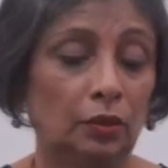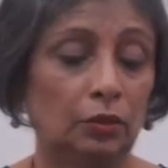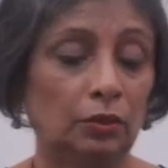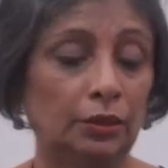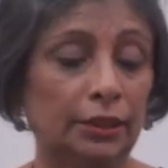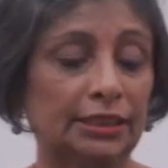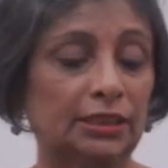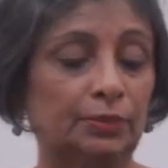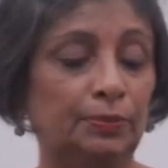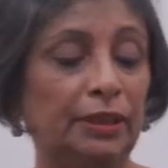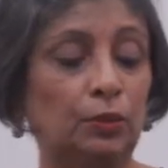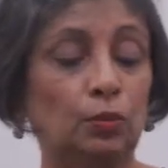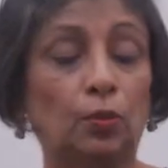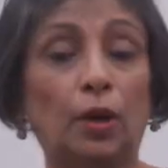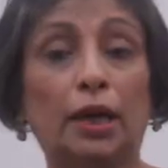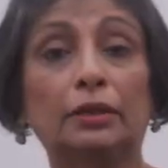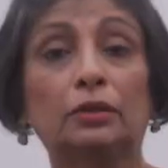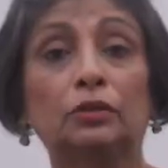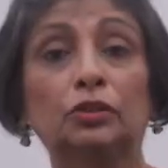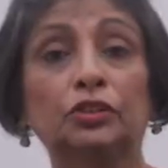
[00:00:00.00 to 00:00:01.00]
at speed
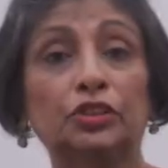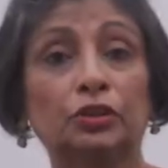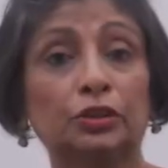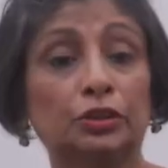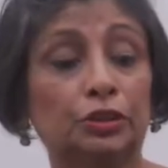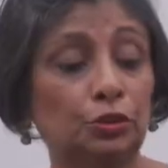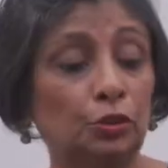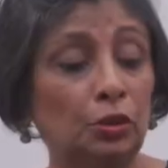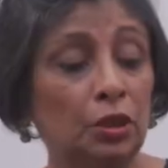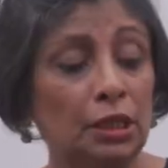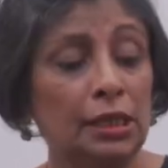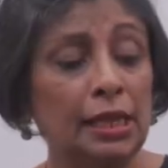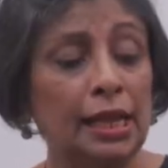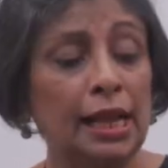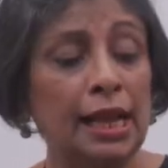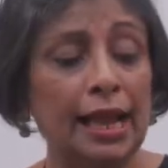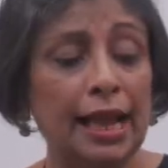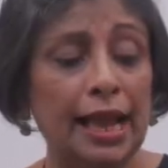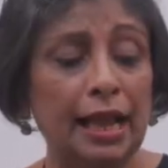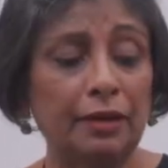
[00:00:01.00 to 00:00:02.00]
1 also do.
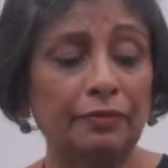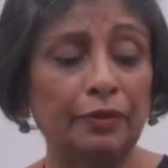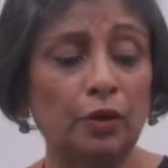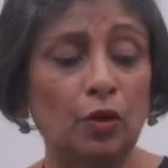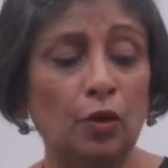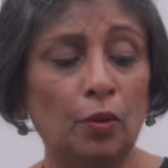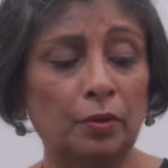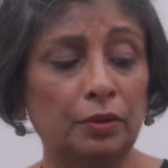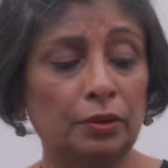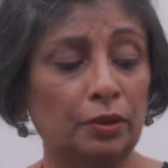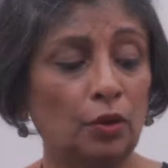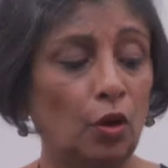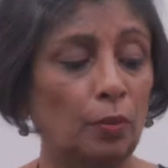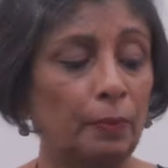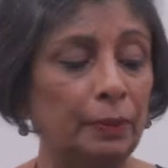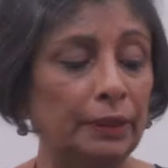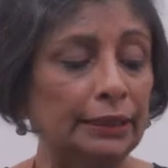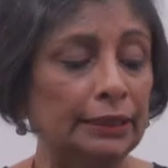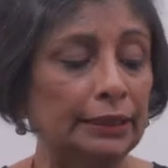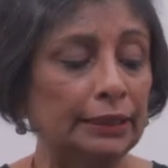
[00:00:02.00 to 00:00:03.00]

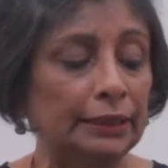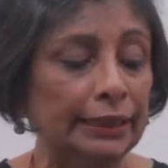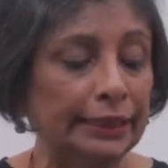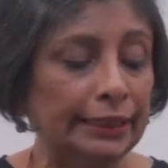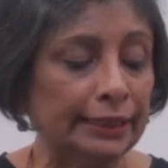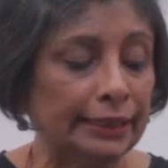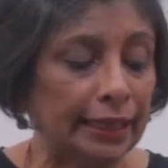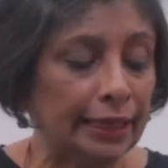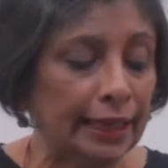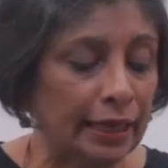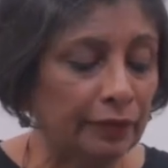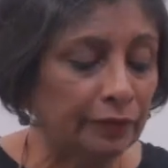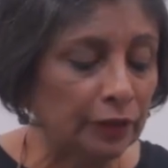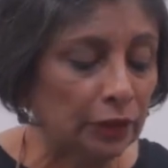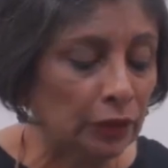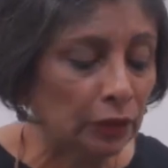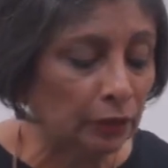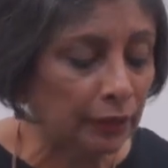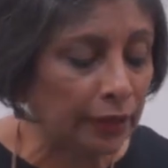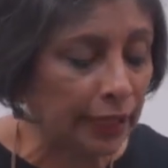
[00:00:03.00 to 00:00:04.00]
Open the lid and have a
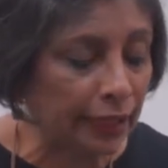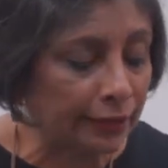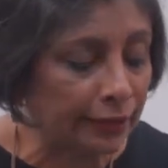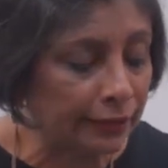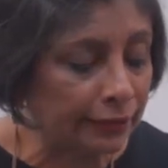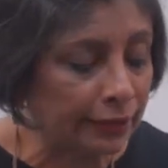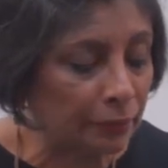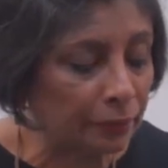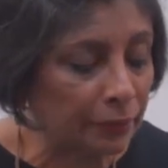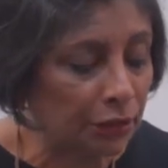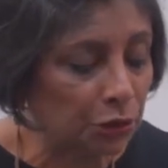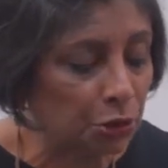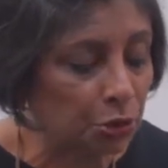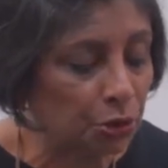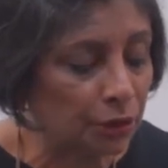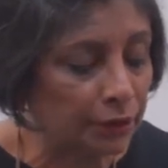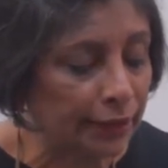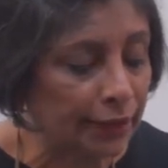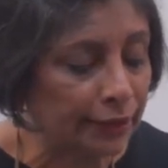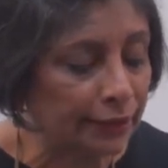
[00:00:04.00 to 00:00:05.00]
look at it and make sure
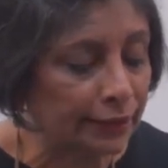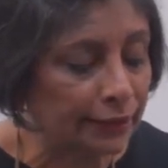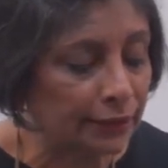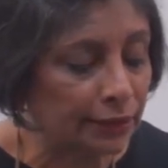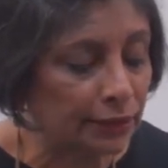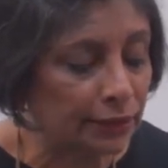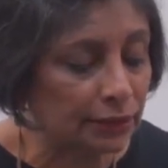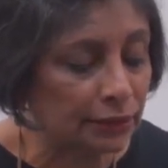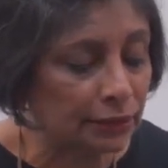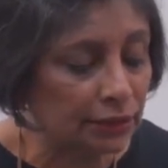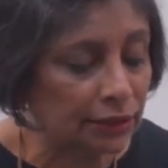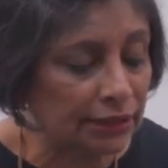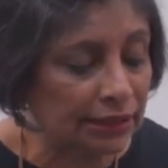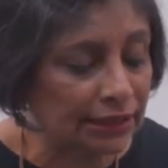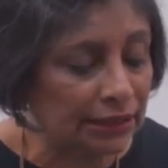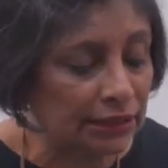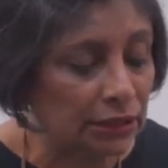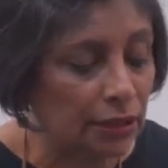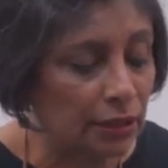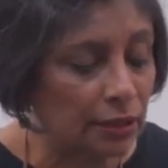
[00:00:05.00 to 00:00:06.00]
that it's
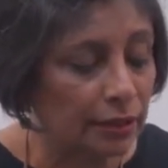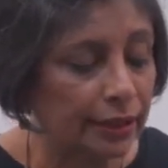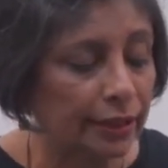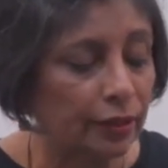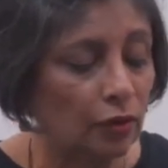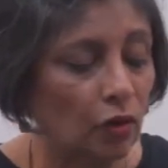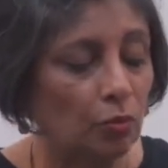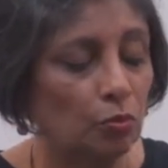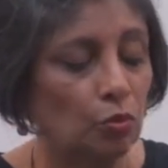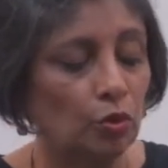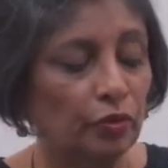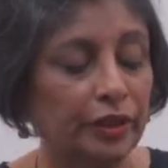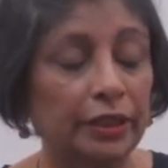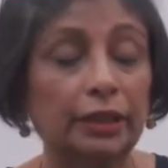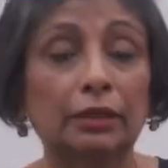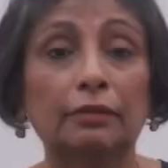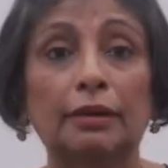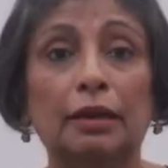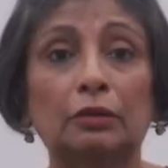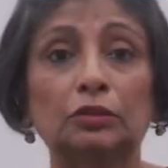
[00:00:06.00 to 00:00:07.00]
just turning or moving
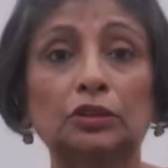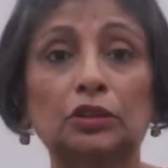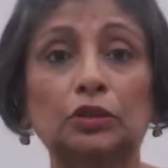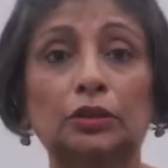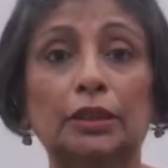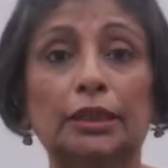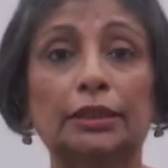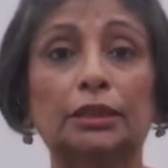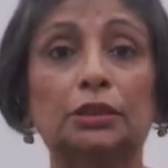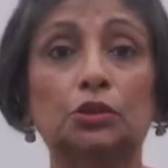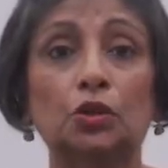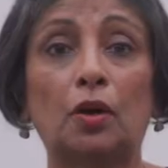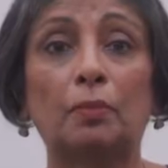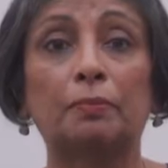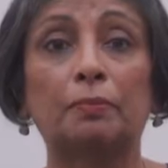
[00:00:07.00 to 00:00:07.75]
around so that the top